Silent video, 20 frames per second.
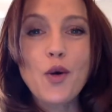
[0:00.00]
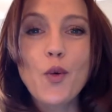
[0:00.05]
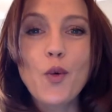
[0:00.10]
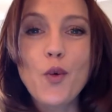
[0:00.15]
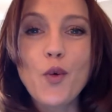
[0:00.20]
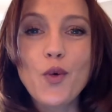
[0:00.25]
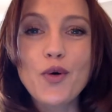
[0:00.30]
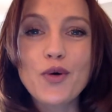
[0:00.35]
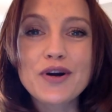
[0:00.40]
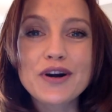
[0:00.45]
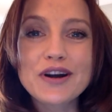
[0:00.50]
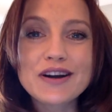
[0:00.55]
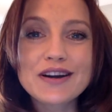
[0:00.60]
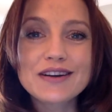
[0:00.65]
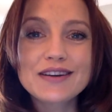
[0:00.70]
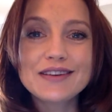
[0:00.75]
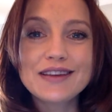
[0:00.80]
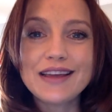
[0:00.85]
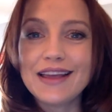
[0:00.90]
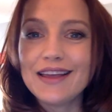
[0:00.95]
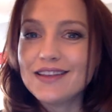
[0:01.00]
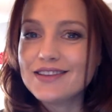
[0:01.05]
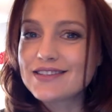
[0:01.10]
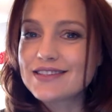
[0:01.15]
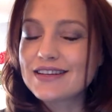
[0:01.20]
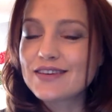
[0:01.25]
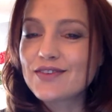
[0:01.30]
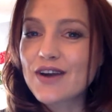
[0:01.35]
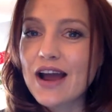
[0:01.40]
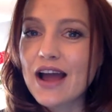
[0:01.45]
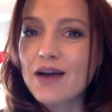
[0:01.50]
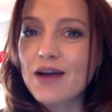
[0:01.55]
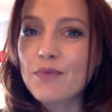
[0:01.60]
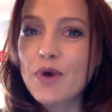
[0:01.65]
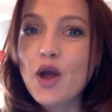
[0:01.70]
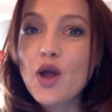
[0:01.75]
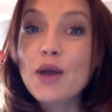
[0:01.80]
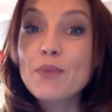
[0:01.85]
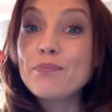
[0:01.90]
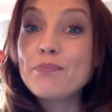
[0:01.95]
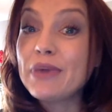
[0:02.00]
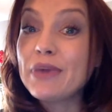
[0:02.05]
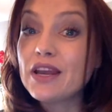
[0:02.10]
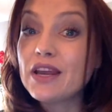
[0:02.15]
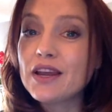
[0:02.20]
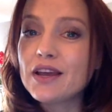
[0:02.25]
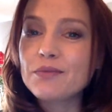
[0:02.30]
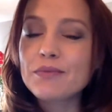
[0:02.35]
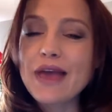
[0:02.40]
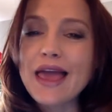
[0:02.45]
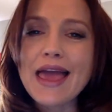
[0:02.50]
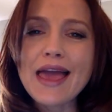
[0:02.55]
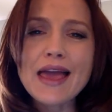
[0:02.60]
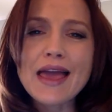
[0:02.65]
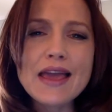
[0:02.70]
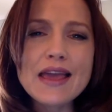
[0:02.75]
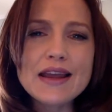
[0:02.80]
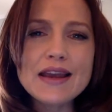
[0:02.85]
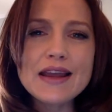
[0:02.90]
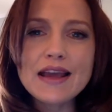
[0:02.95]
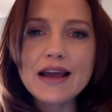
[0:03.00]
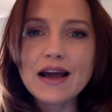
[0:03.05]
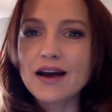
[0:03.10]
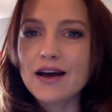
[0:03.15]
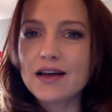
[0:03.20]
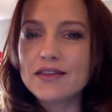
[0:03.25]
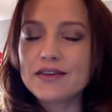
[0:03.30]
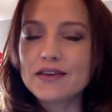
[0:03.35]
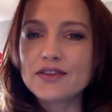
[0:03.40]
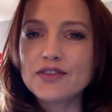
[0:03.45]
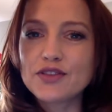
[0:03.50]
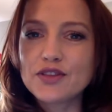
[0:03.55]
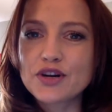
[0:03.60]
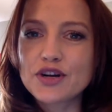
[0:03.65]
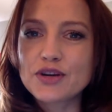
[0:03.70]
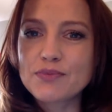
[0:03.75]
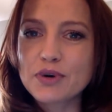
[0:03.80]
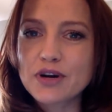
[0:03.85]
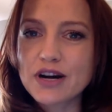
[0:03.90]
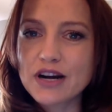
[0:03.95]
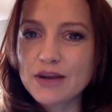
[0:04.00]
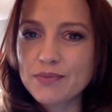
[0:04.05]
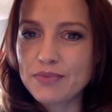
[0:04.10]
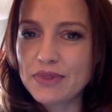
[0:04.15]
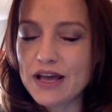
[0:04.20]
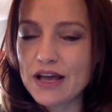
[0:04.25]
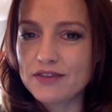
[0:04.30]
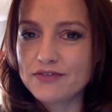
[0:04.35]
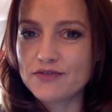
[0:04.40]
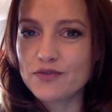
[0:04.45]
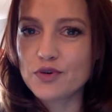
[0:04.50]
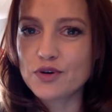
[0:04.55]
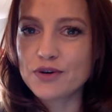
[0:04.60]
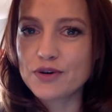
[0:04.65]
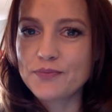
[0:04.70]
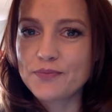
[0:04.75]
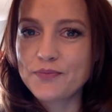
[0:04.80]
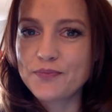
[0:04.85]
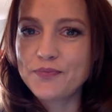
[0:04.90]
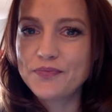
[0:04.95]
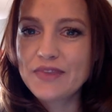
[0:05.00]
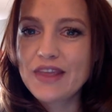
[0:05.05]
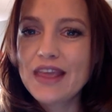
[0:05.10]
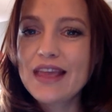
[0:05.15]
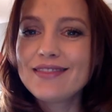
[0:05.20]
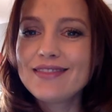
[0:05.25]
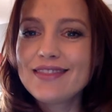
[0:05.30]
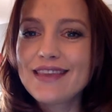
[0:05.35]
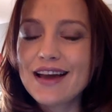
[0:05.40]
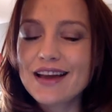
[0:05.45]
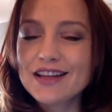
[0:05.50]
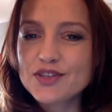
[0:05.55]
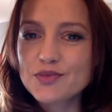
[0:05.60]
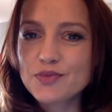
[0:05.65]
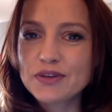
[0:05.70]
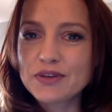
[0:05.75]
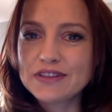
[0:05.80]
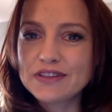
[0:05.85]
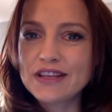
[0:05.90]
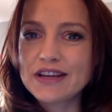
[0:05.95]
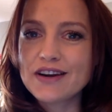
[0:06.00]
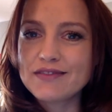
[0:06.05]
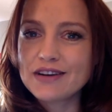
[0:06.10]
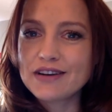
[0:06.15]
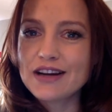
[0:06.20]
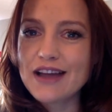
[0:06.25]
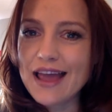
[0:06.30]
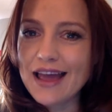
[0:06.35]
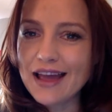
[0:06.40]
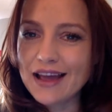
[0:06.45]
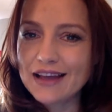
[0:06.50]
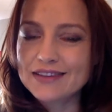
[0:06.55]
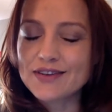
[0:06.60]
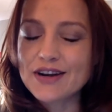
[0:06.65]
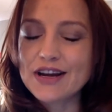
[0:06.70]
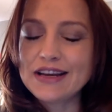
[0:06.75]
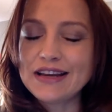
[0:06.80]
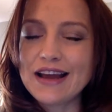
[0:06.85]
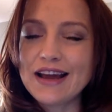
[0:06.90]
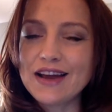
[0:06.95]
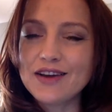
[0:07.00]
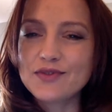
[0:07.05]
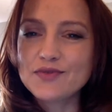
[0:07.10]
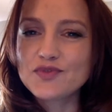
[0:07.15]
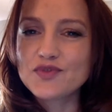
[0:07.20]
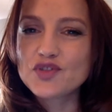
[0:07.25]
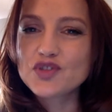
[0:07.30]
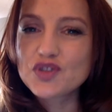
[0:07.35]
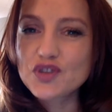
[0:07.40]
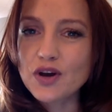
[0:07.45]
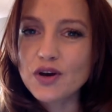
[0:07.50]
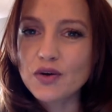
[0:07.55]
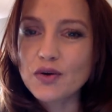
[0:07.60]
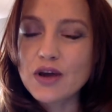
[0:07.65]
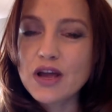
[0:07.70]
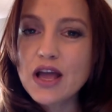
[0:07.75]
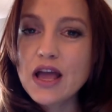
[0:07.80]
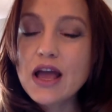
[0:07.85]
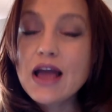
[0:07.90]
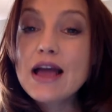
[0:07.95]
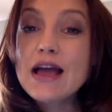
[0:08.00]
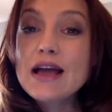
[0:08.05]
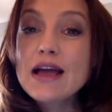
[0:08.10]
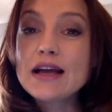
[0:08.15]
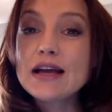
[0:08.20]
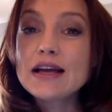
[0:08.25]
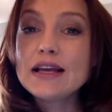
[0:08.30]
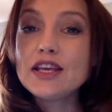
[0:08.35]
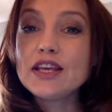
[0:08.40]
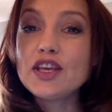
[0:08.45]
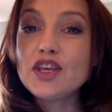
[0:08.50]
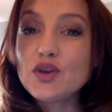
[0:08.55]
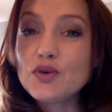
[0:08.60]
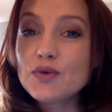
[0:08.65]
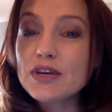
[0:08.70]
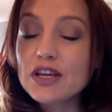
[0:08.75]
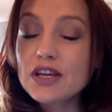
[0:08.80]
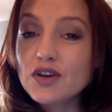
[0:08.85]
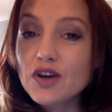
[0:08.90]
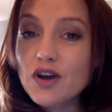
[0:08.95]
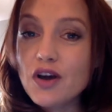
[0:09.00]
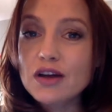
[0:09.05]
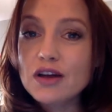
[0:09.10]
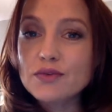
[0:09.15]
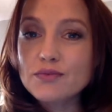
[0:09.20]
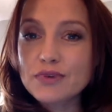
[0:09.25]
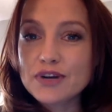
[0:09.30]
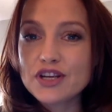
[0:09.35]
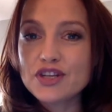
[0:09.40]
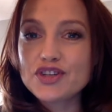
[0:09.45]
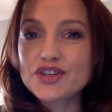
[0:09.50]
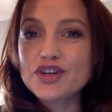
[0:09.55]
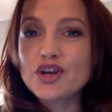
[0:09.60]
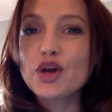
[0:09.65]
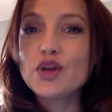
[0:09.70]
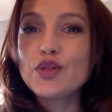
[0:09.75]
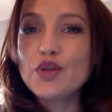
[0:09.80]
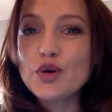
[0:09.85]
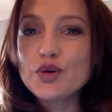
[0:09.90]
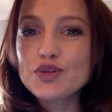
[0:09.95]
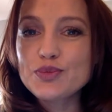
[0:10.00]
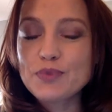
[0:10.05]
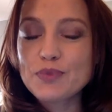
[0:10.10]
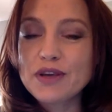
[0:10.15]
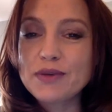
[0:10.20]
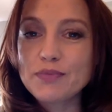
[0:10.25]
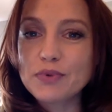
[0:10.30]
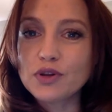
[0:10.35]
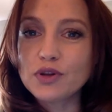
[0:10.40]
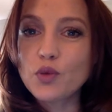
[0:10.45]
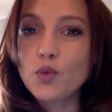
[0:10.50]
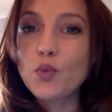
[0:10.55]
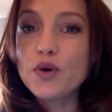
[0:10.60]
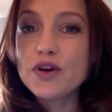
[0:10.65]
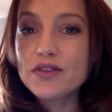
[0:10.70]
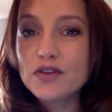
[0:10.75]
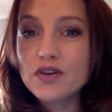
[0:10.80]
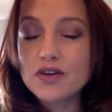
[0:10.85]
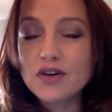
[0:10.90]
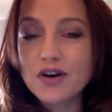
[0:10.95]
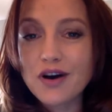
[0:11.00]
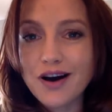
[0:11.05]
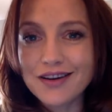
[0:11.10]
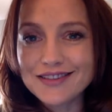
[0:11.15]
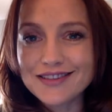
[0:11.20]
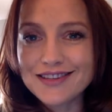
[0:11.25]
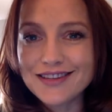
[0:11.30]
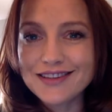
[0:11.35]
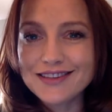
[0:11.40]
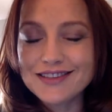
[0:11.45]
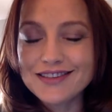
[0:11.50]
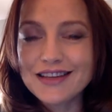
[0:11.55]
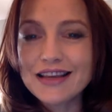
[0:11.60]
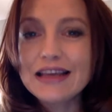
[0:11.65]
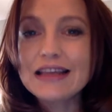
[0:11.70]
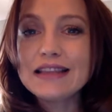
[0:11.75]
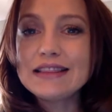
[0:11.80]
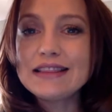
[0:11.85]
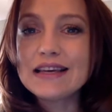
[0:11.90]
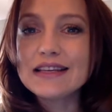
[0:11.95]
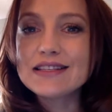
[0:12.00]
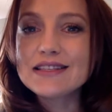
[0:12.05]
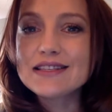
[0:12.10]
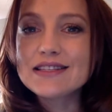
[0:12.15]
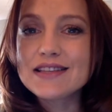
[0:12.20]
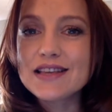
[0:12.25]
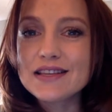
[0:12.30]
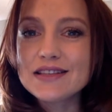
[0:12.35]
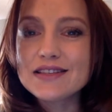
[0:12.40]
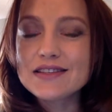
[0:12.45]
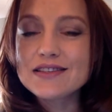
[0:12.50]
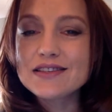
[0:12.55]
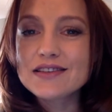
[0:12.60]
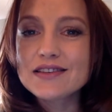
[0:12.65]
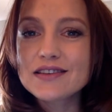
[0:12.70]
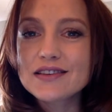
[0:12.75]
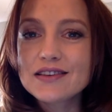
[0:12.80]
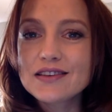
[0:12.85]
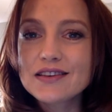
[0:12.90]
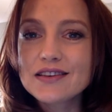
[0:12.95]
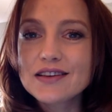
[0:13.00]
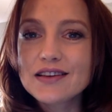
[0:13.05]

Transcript: or Instagram, Medium, any other third-party platform. That's what they're at right now. So you cannot reach those people with your content that sits